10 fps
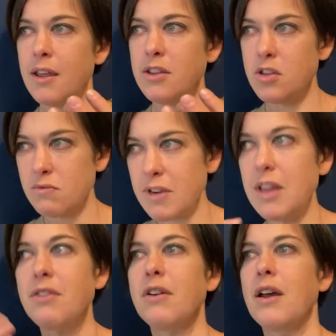
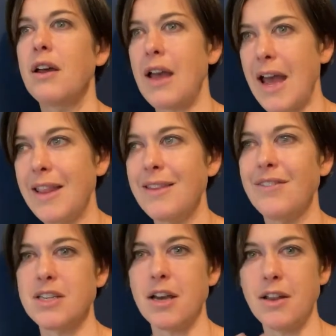urethra and the
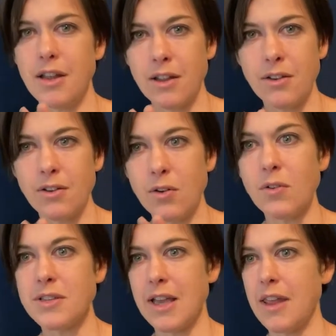vagina all
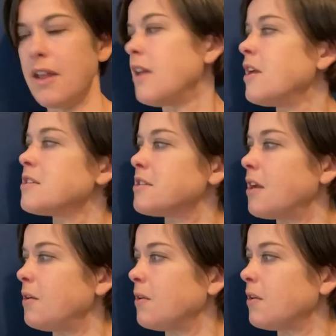together.
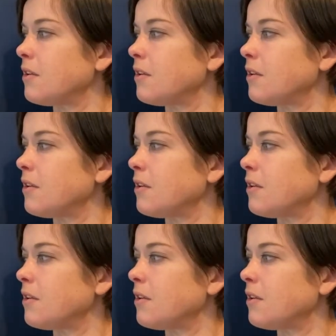So